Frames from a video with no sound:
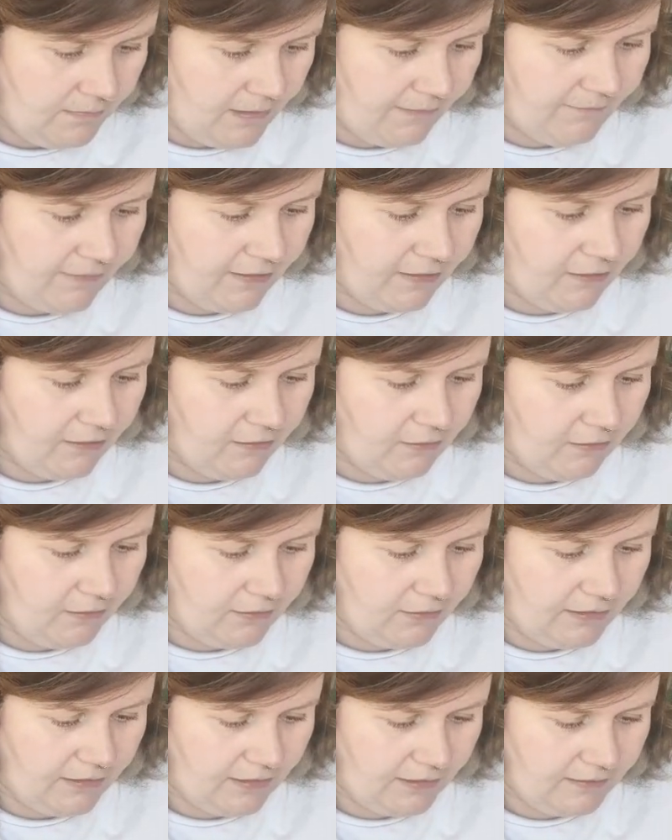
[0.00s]
Having a little
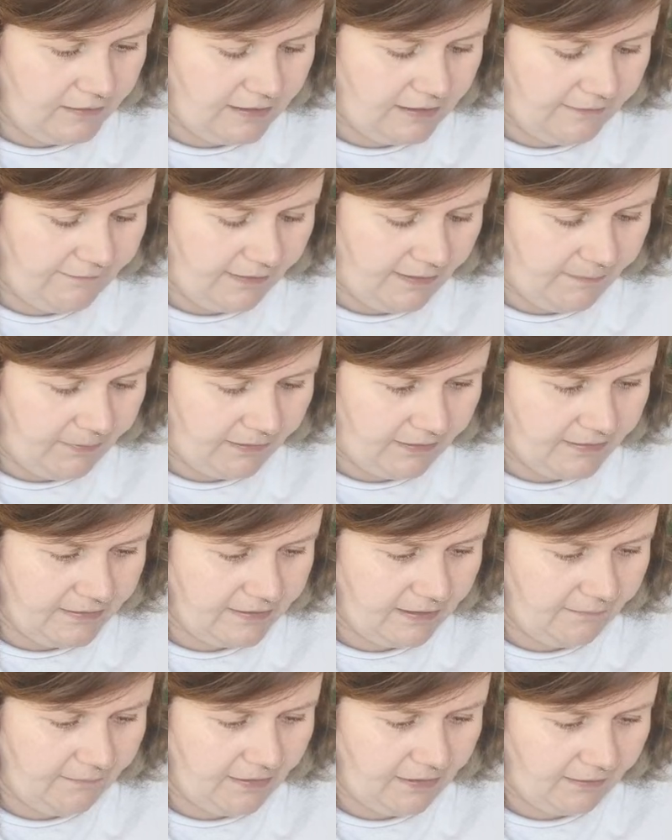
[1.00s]
look here and see if anybody's
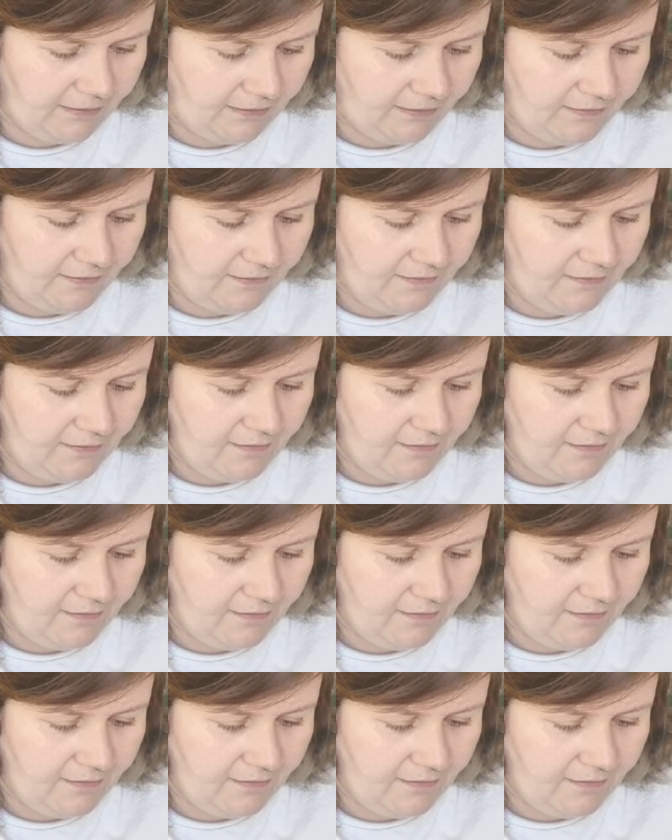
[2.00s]
sent me any